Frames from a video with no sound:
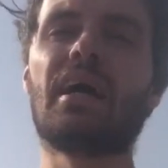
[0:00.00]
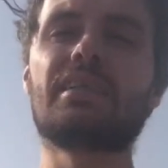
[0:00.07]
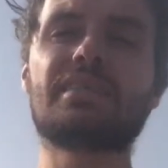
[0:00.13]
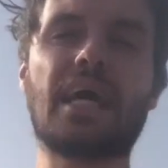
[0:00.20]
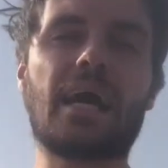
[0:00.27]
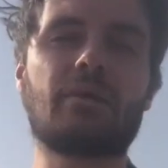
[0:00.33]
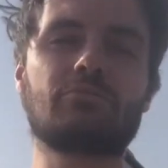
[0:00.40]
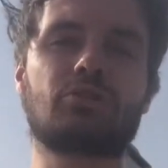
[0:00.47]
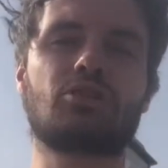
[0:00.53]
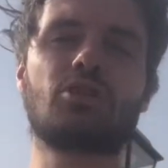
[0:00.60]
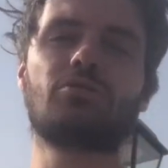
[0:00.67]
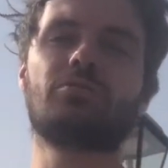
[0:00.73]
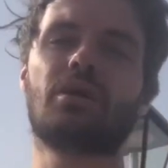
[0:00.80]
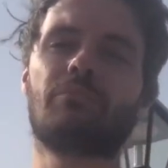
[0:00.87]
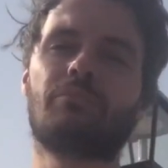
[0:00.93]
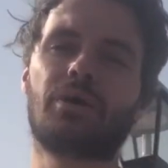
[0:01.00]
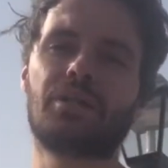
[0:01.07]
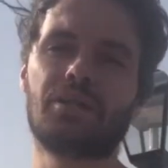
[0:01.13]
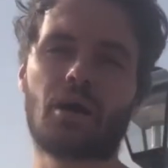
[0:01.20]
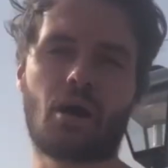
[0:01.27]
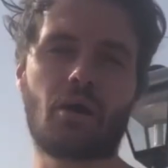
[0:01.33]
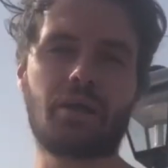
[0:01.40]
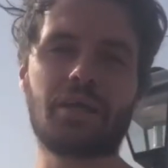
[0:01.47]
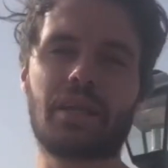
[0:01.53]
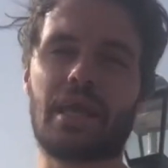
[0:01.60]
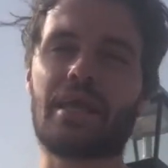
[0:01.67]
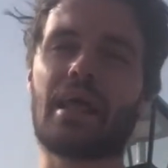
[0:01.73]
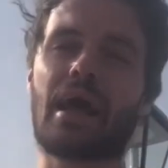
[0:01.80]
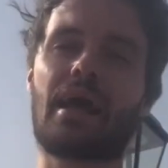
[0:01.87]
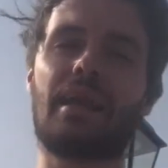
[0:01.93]
Down to number 9
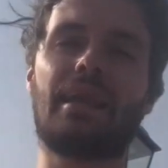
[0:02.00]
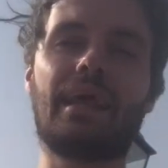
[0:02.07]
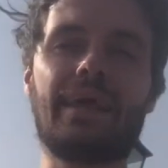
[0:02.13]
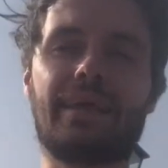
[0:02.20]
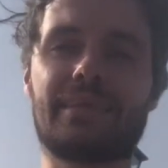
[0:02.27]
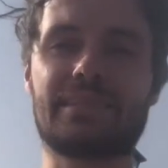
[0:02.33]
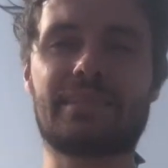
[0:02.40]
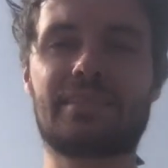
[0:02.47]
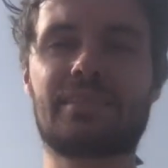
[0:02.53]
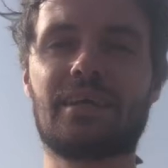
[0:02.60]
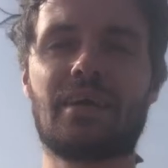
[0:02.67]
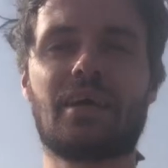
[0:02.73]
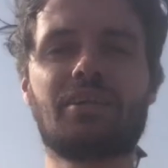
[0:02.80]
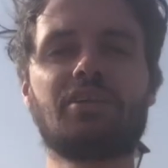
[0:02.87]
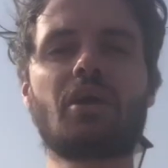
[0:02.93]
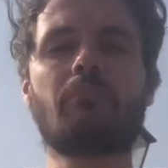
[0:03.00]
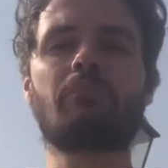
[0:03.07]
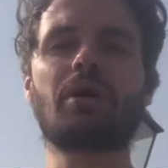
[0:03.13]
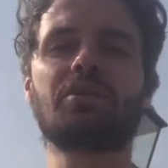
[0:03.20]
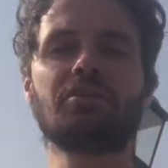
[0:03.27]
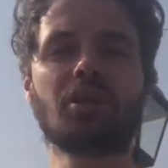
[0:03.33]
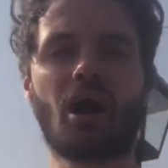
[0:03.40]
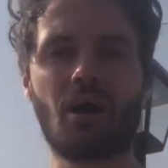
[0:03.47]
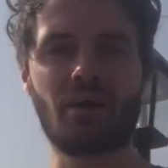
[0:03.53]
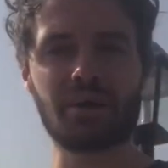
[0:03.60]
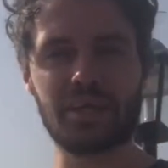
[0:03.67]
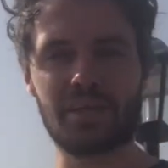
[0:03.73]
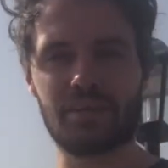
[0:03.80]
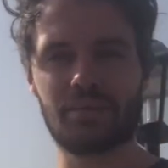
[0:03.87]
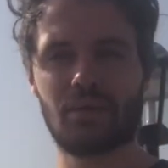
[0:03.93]
in our list. Number
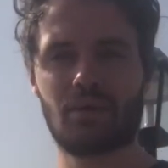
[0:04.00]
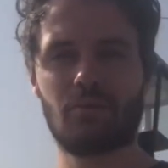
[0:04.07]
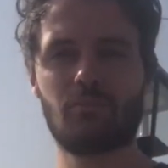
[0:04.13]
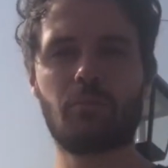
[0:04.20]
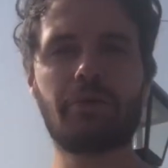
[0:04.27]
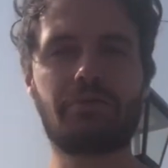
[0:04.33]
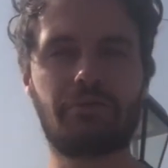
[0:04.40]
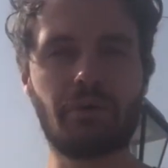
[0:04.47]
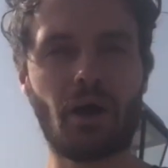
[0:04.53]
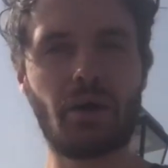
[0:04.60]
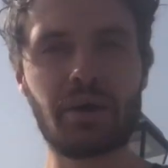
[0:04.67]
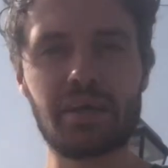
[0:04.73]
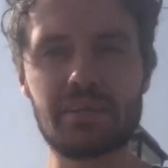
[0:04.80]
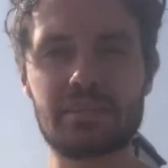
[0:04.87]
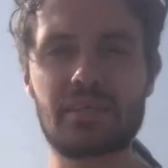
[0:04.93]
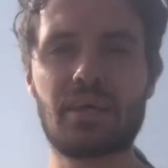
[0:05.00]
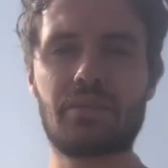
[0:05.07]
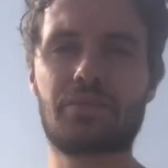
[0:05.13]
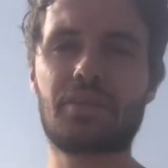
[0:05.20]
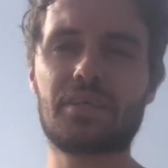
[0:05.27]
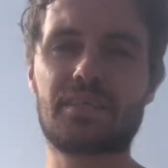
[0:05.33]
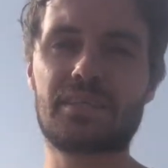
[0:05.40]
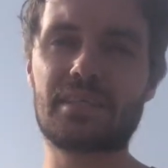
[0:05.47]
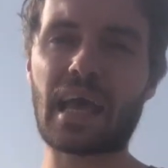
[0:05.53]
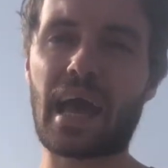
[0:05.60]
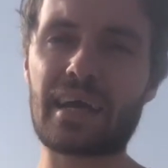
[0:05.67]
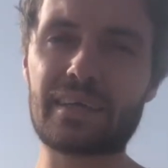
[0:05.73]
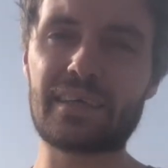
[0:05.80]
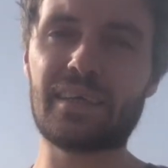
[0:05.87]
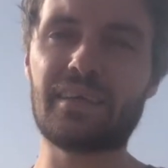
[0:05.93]
9, we find the
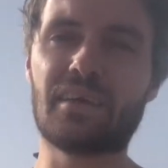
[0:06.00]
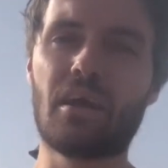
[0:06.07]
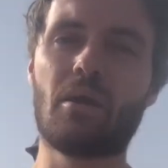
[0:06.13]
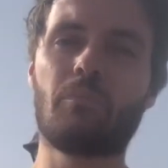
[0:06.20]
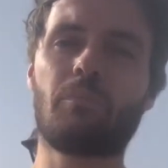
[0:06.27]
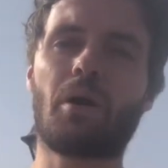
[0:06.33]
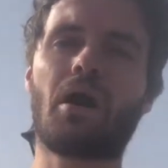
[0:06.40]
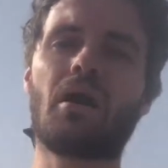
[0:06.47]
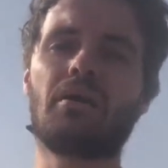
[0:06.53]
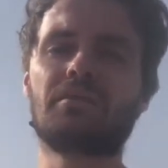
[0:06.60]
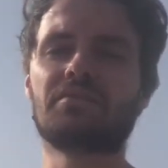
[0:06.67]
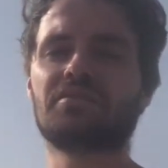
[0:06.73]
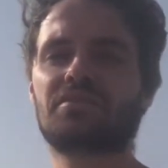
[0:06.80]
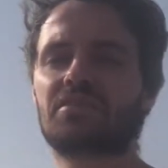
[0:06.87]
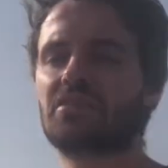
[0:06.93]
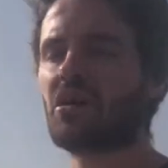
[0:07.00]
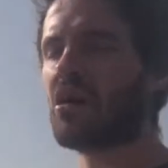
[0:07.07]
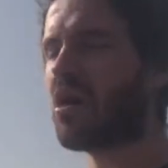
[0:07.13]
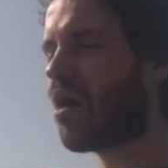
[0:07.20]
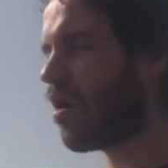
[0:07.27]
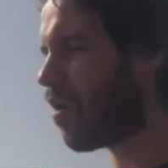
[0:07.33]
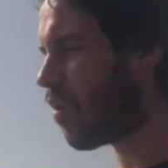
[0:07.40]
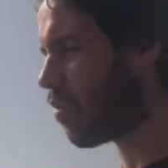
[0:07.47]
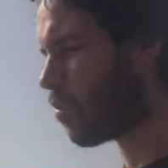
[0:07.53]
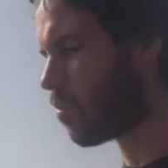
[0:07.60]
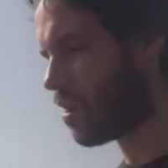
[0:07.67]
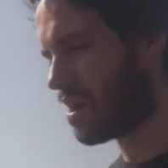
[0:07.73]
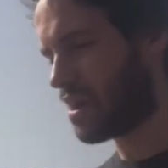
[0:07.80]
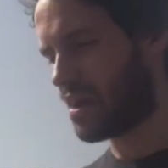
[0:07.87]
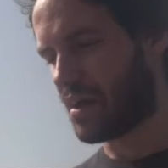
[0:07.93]
Saggy Punts. Oh
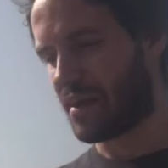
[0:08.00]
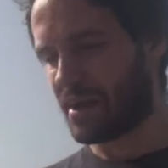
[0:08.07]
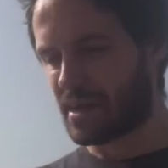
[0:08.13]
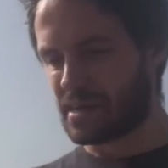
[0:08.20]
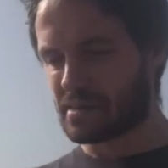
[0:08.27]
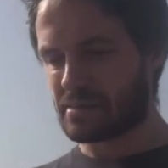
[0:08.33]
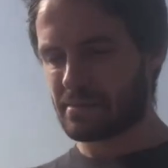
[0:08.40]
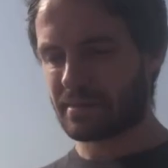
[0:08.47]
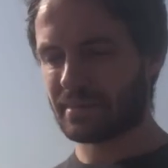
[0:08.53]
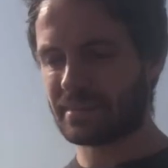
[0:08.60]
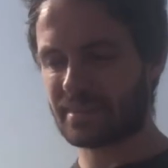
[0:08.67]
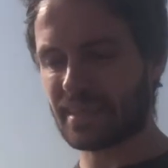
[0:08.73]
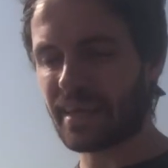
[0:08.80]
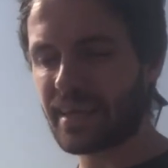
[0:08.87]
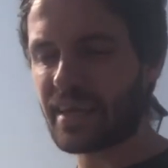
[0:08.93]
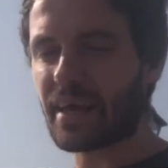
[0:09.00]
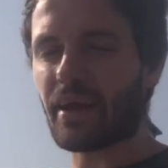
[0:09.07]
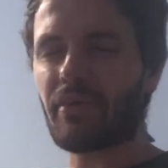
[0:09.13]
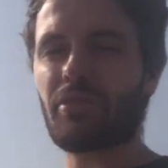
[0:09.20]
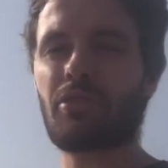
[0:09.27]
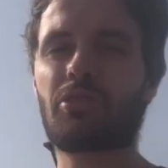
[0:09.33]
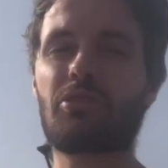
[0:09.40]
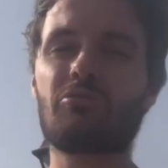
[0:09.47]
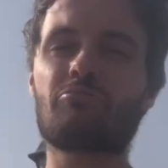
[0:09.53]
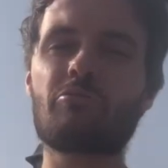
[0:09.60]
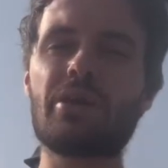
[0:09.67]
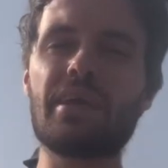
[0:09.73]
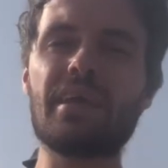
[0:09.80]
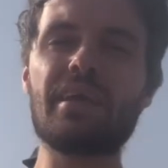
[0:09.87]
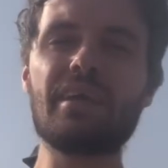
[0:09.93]
dear,
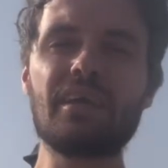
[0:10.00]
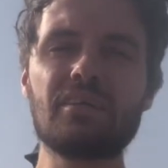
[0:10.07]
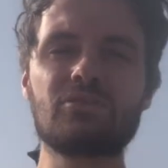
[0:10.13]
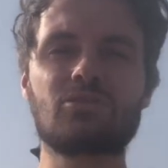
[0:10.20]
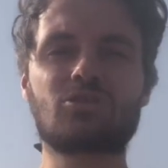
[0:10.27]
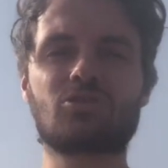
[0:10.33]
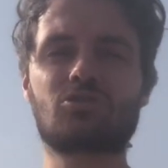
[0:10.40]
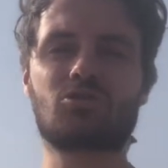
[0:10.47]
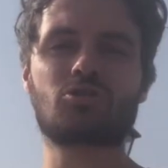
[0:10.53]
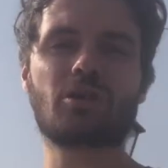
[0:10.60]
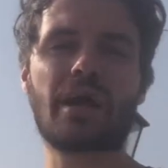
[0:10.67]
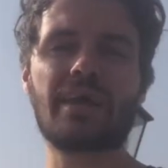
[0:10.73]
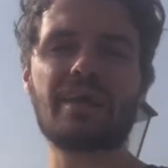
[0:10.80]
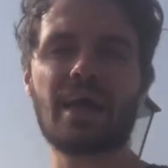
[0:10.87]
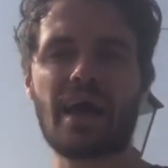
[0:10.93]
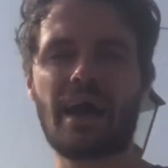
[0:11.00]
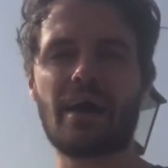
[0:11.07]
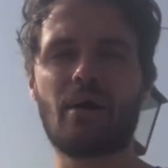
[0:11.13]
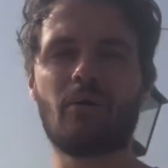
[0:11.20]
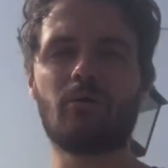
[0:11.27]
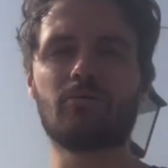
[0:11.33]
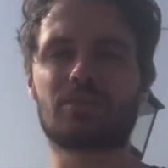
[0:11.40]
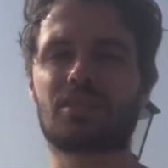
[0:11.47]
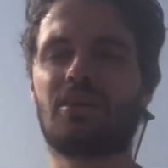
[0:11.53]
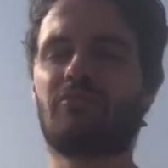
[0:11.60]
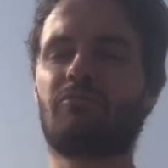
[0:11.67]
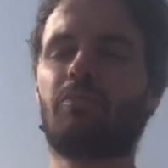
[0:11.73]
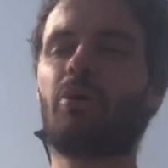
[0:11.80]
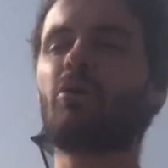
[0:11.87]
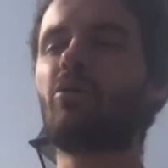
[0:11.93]
3 straight L's have
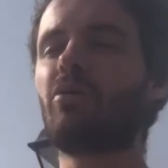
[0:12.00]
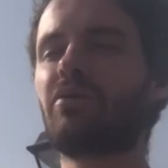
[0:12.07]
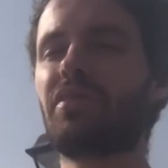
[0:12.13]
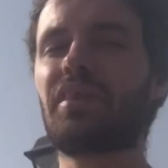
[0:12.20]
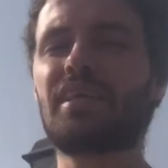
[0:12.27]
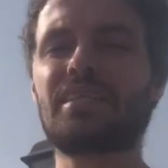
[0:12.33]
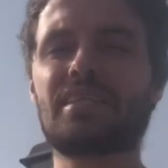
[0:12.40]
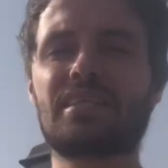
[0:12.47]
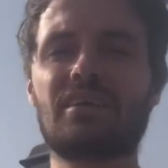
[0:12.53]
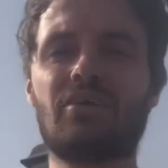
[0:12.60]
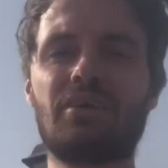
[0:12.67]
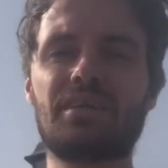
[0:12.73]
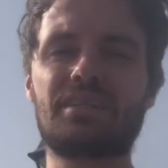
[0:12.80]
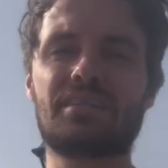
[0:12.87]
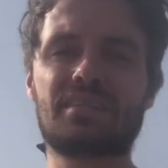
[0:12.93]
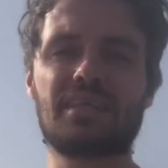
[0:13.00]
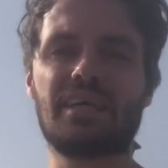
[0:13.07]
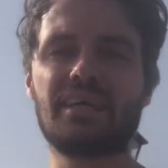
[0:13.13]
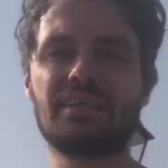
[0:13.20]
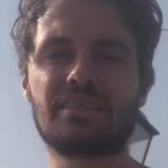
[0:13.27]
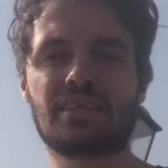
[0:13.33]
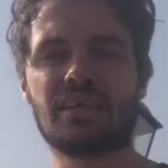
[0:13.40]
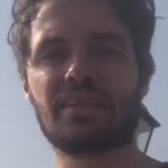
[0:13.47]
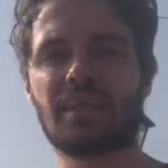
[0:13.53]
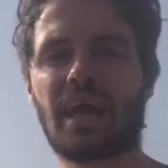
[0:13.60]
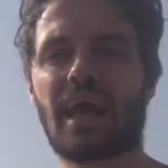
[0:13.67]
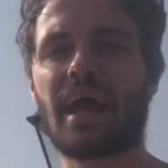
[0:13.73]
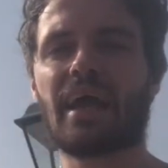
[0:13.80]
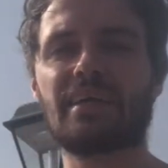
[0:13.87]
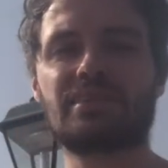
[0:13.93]
put this guy's season
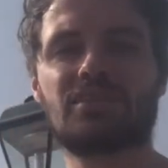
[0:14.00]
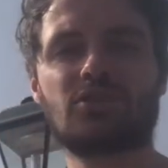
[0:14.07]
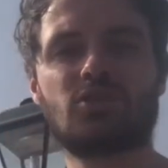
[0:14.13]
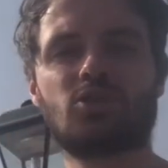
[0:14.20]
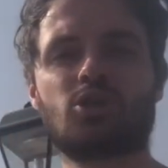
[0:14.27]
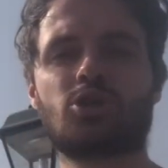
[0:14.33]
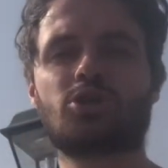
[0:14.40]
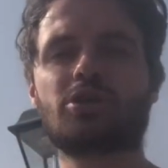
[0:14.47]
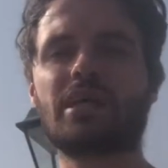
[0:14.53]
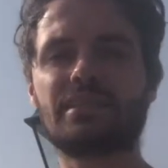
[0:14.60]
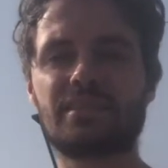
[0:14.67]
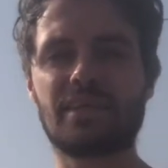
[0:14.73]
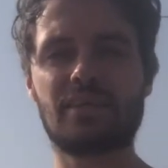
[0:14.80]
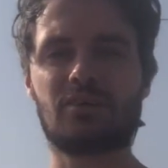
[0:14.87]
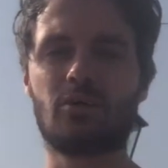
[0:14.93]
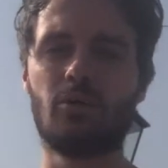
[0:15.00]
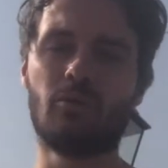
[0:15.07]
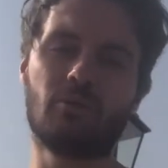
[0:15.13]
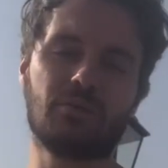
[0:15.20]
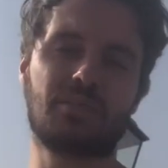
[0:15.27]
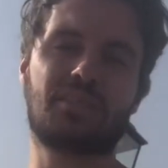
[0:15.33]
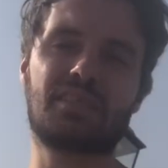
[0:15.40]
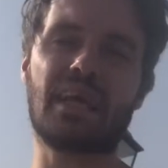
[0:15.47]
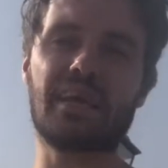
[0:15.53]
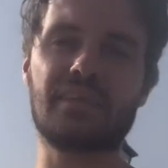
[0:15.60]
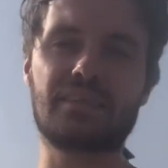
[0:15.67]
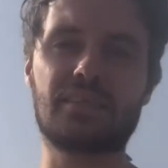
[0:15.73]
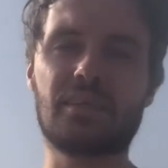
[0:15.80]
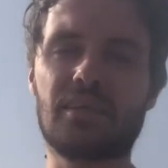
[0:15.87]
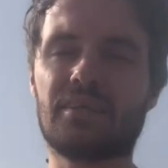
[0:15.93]
at critical
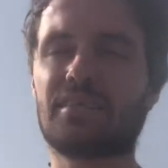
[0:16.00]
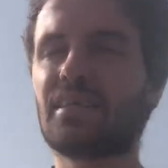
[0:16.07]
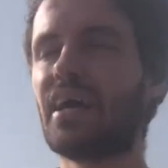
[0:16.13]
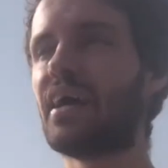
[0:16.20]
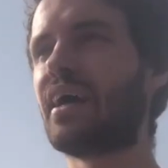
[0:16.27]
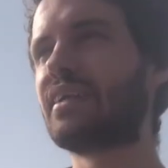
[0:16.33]
status.